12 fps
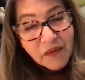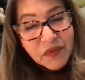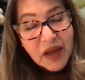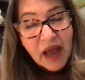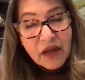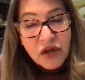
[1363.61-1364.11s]

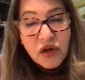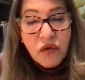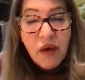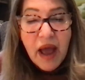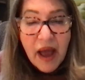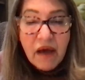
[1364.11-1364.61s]
And
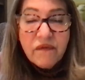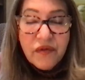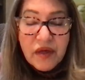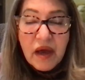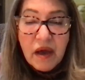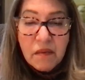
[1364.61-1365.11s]
you have
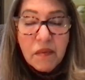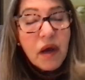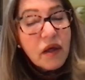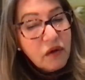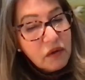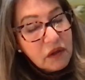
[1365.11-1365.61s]
them,
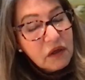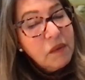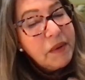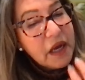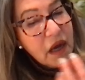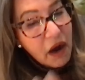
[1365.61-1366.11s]
they're a little
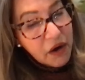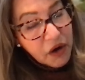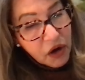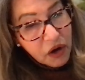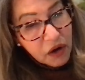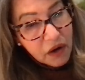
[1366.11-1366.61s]
bit
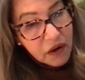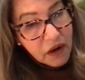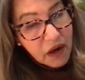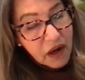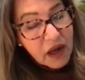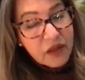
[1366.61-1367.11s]
younger,
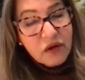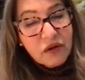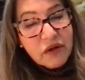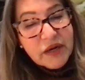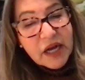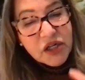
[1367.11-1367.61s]
they're
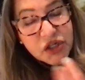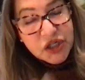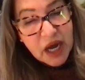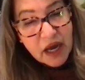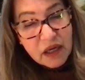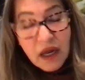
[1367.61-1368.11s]
the next
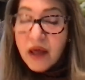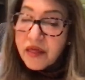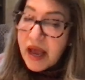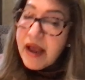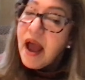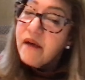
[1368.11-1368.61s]
gen,
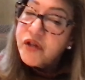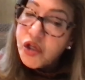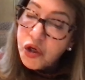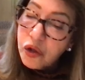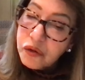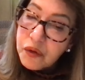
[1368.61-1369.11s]
they have
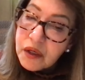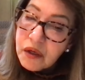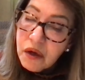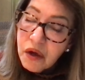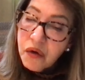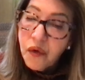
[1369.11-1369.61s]
children
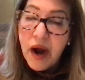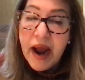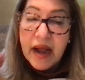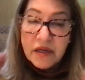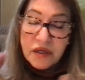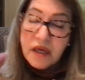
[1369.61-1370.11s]
who are
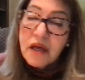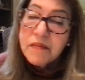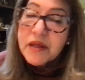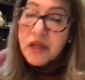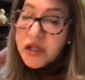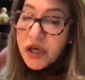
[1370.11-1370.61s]
asking them
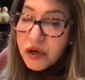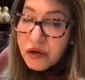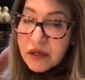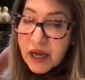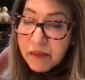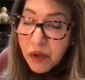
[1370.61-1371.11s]
at the dinner
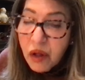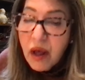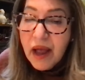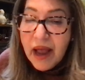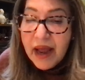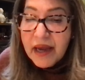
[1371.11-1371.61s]
table,
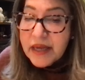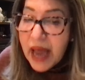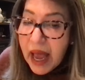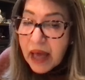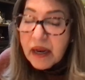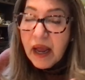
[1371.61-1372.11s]
hey
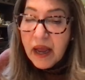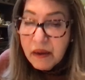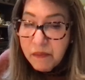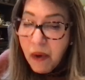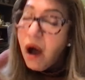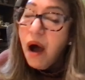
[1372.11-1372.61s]
dad, hey
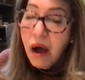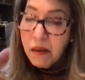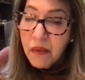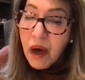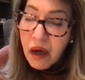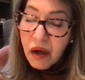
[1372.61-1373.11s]

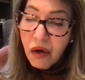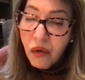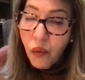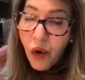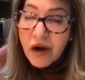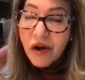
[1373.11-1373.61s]
mom,
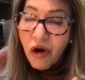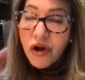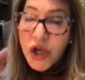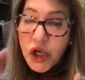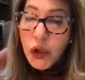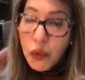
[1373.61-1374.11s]
what are
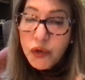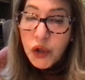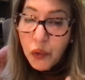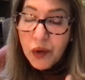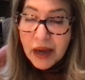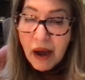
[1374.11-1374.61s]
you
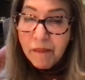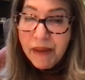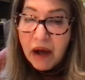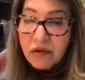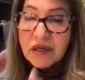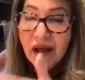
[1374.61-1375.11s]
doing
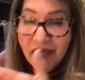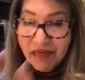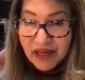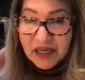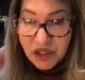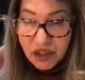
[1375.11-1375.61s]
about
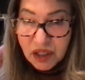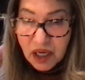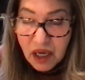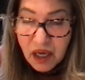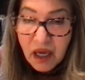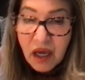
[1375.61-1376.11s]
this?
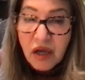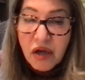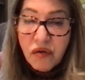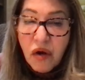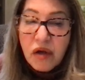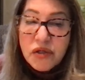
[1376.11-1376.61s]

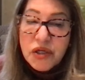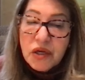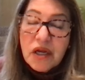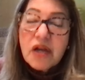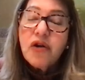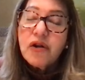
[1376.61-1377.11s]
You're also
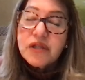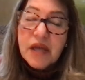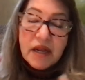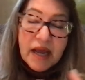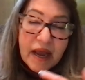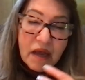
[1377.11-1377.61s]

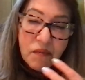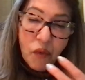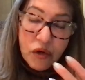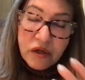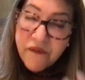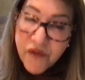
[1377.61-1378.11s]
getting
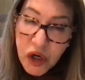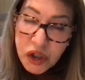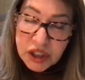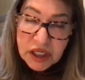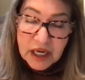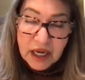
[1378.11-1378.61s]
more
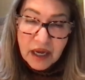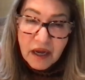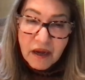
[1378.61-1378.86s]
diversity